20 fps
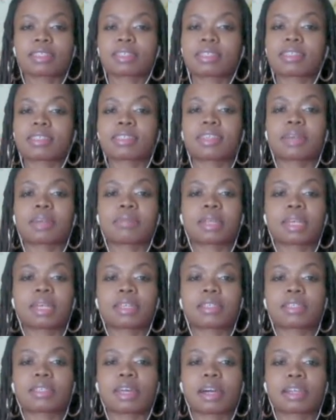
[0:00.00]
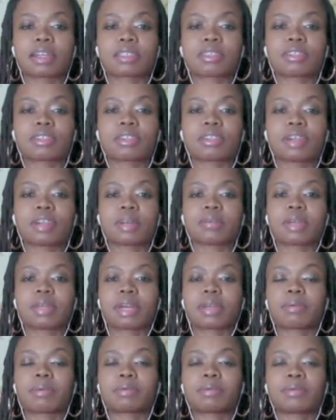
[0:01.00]
Listen, I'm not a doctor. I'm
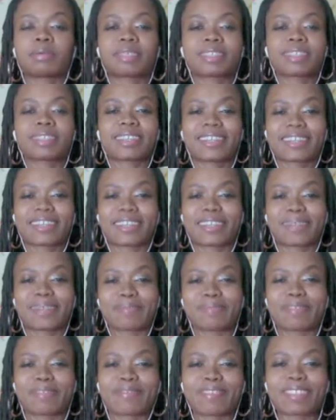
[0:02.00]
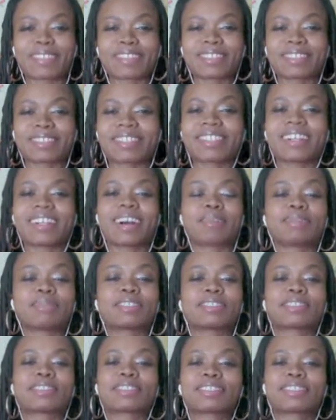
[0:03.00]
not a skincare professional. I'm
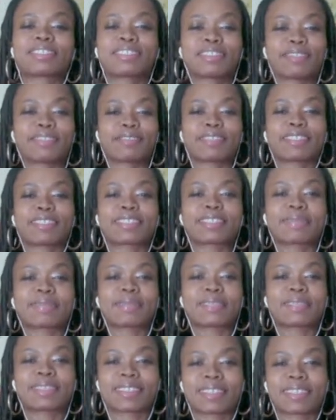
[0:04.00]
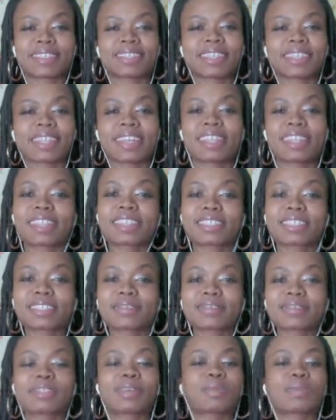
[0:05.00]
just sharing some of the things that I like to
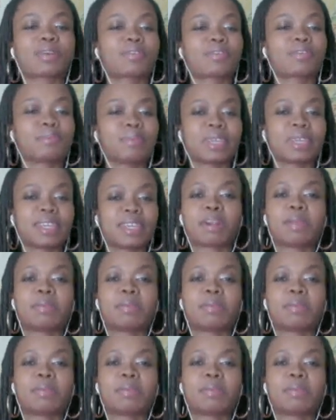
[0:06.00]
use that work for me.